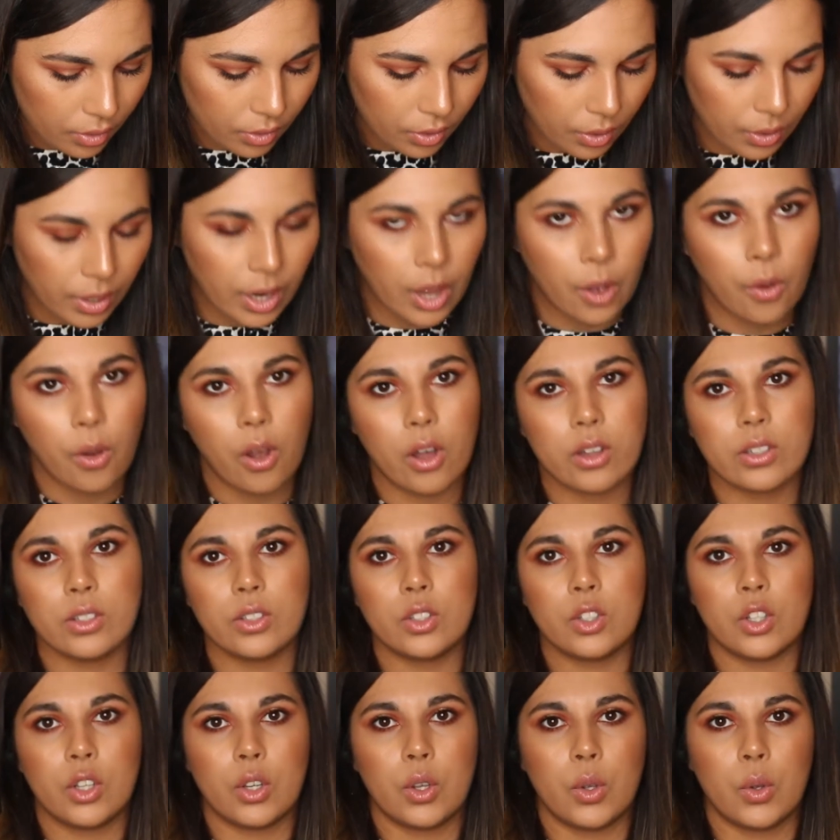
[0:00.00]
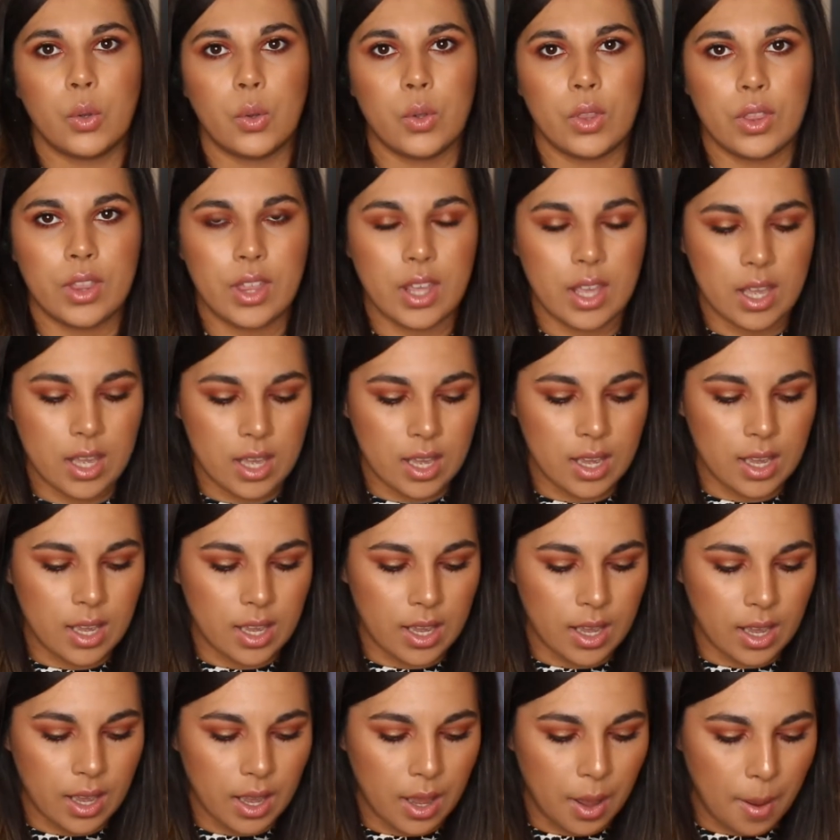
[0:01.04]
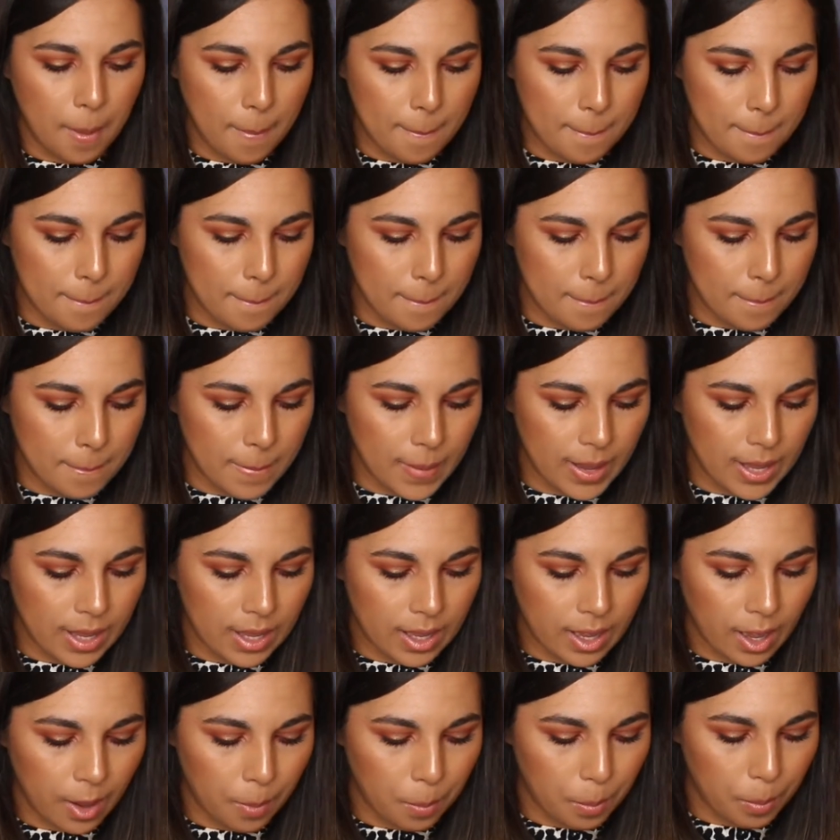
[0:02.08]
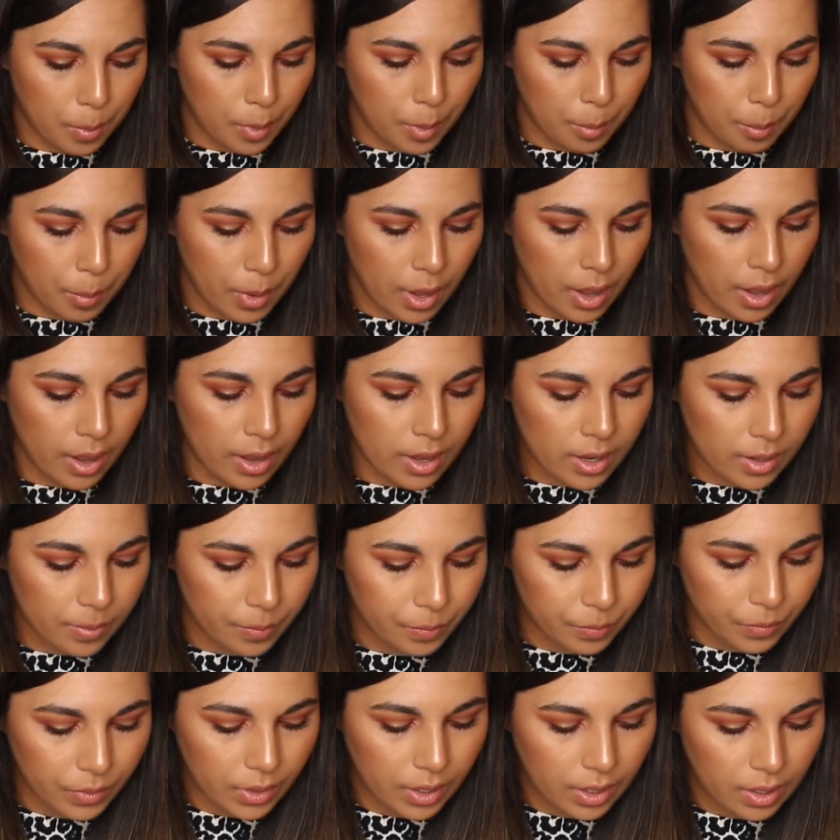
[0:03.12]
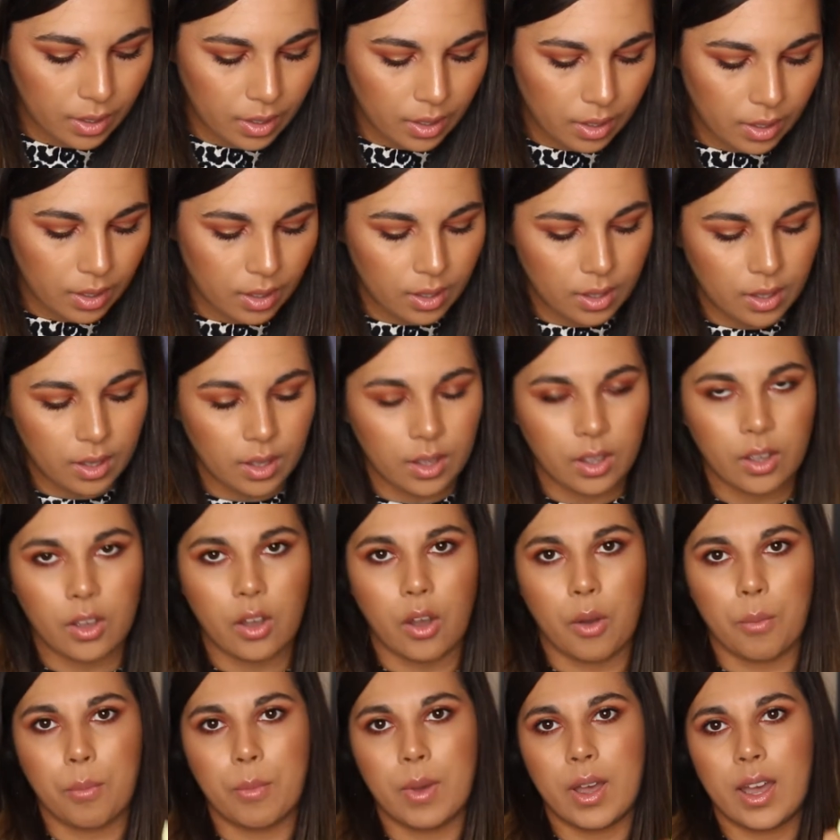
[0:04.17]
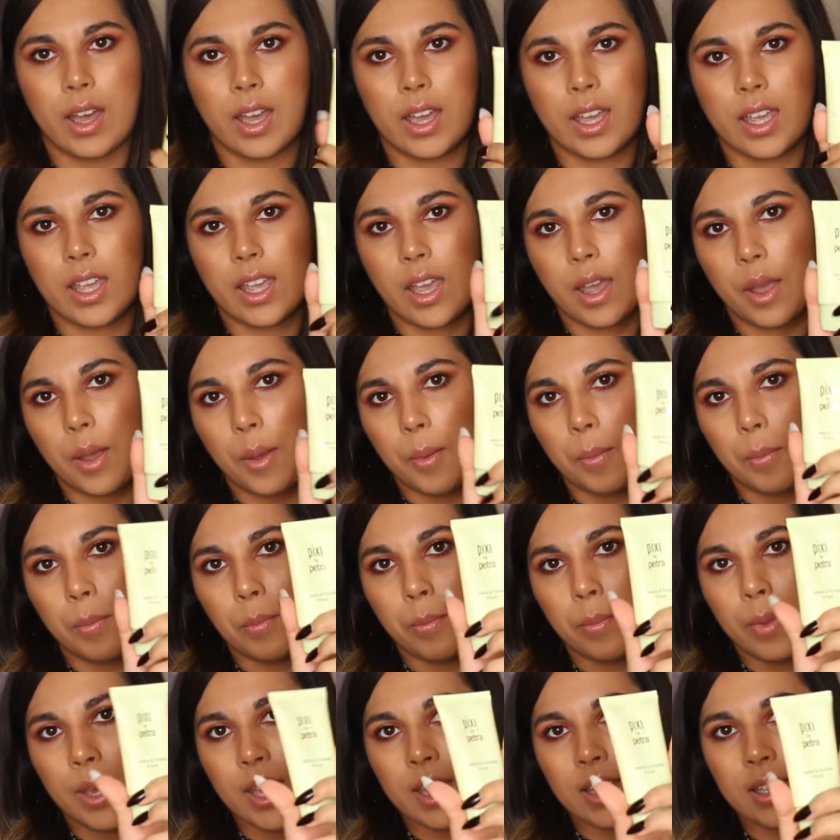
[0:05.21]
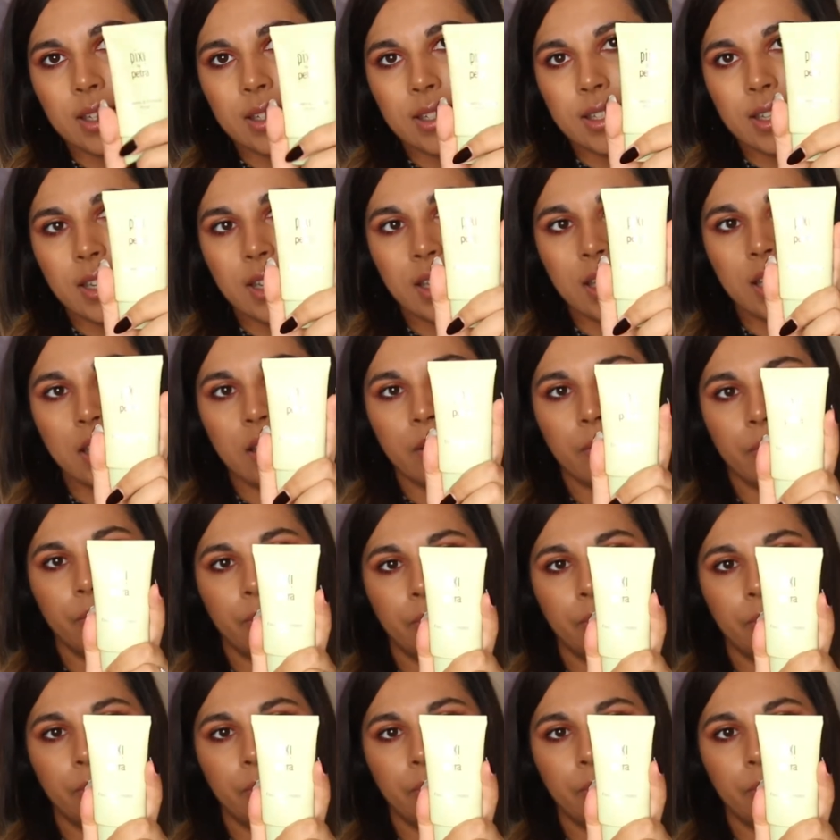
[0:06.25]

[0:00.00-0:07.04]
So now on to the makeup part. Got my Pixie